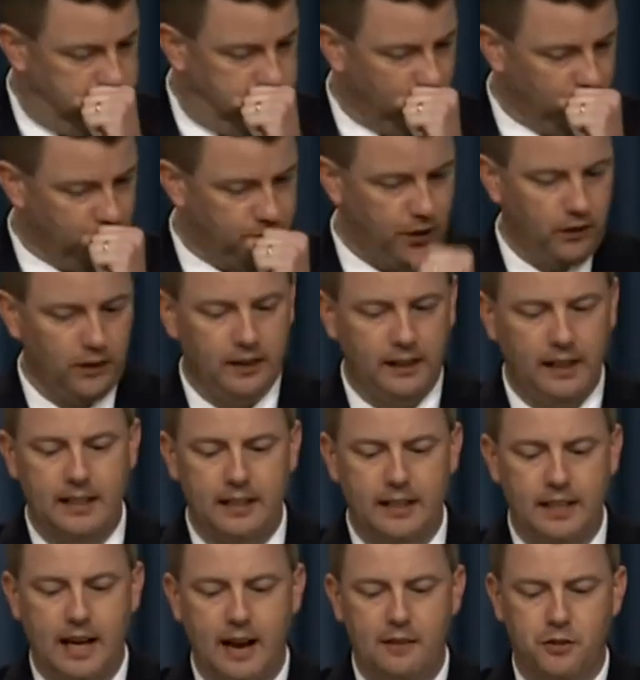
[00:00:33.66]
fairly late
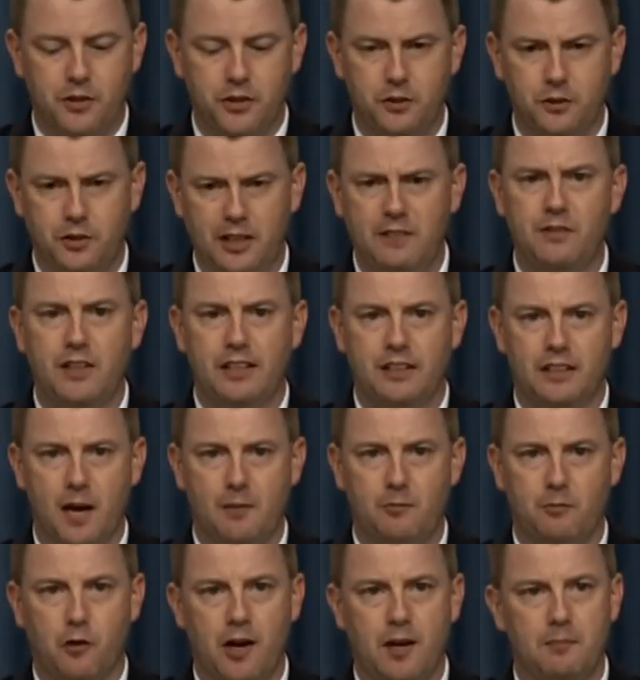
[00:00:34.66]
in the afternoon, evening
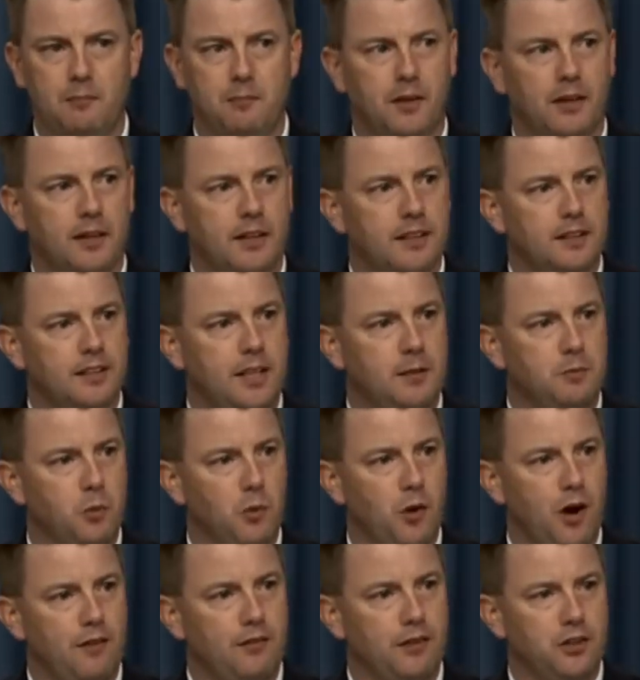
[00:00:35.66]
time frame. The teams
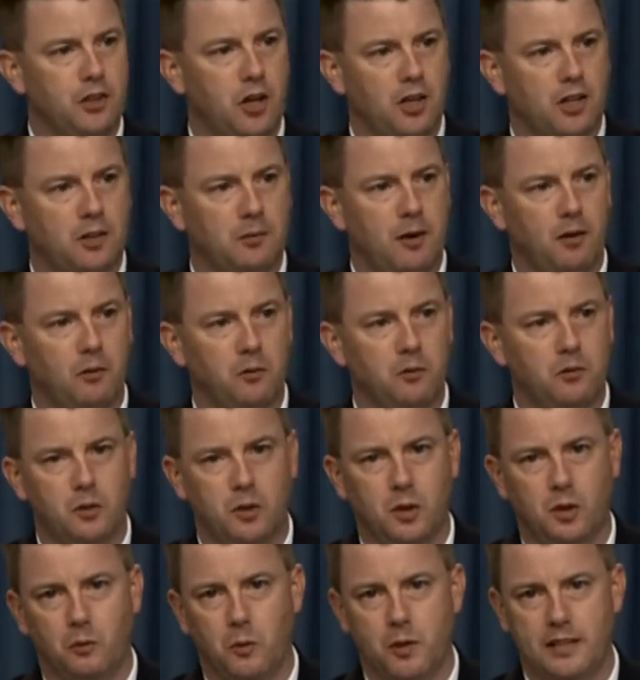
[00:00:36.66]
went off and talked about
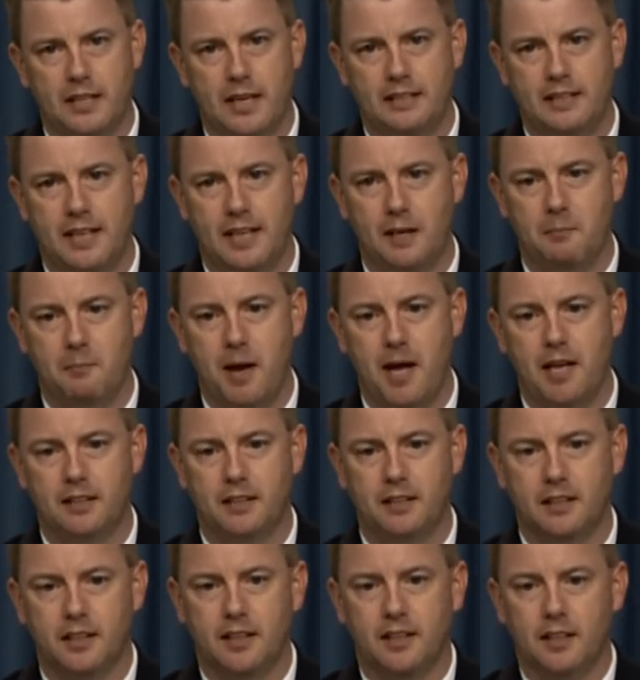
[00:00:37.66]
what that data meant.